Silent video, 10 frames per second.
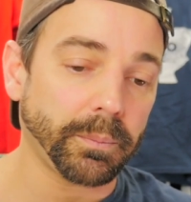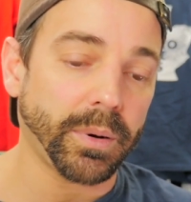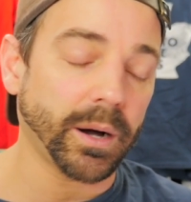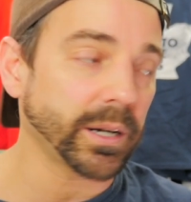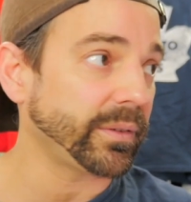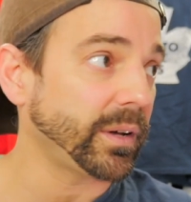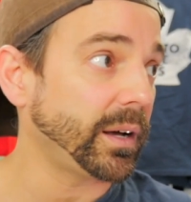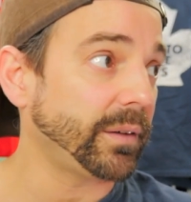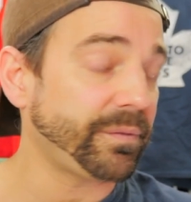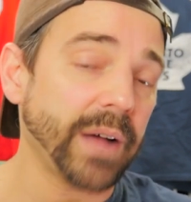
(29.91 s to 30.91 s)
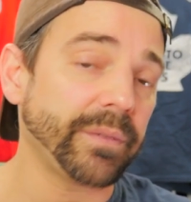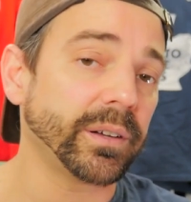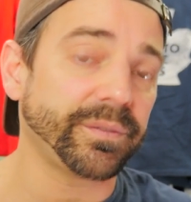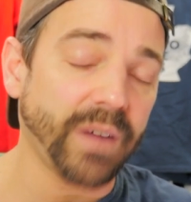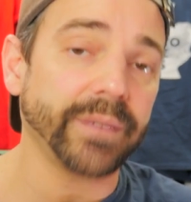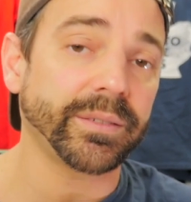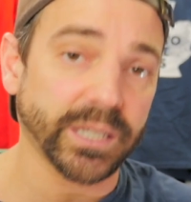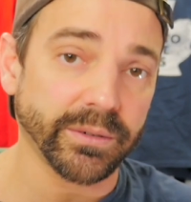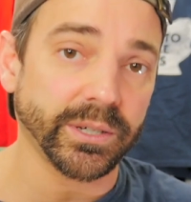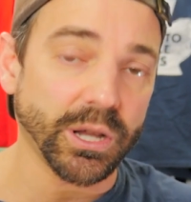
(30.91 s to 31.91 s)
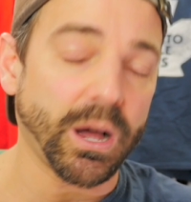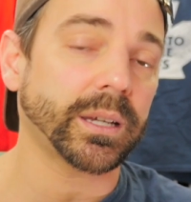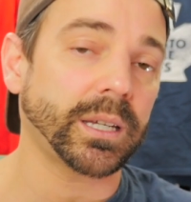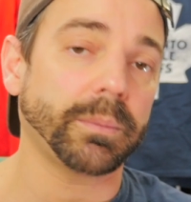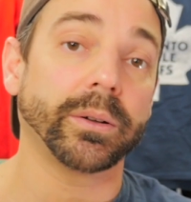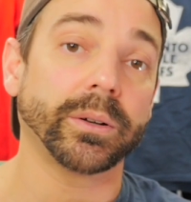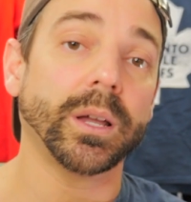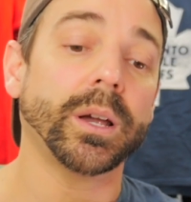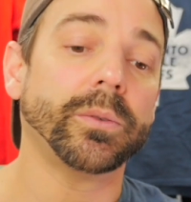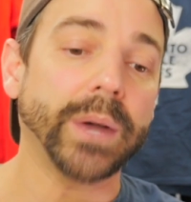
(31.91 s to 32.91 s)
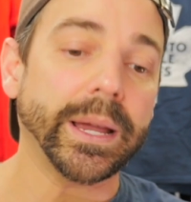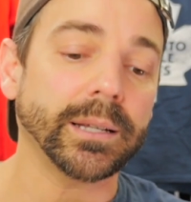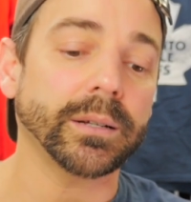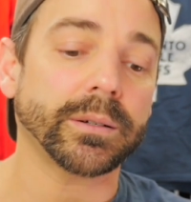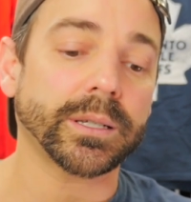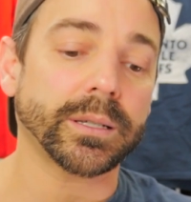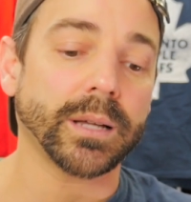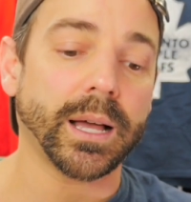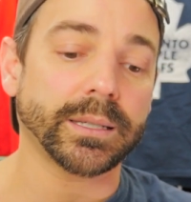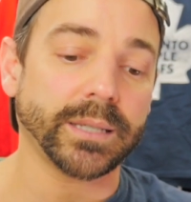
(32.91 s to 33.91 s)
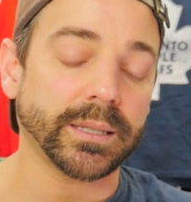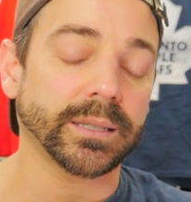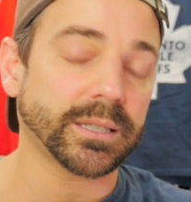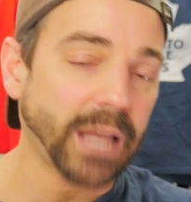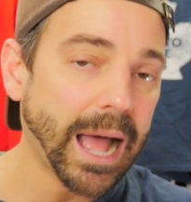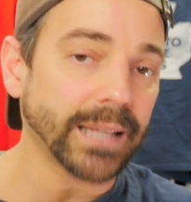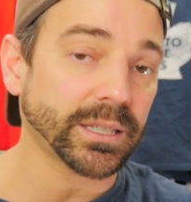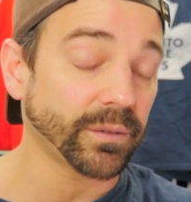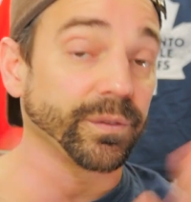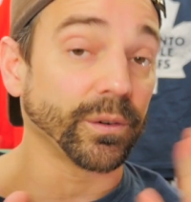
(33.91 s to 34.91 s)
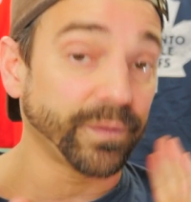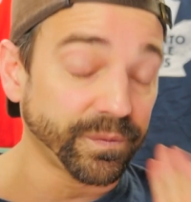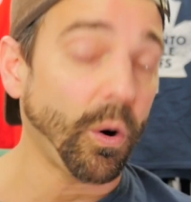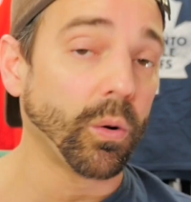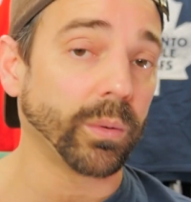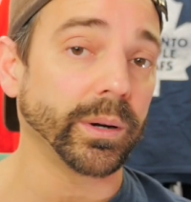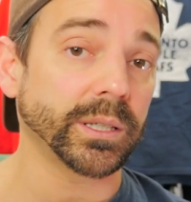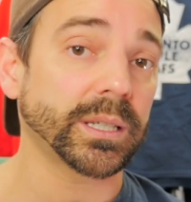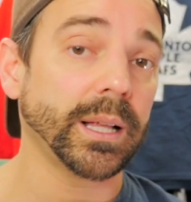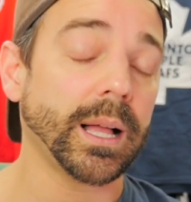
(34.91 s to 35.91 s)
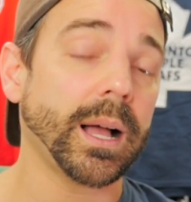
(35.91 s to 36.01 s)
part of a 5-on-5 series talking about regular season stats for forwards.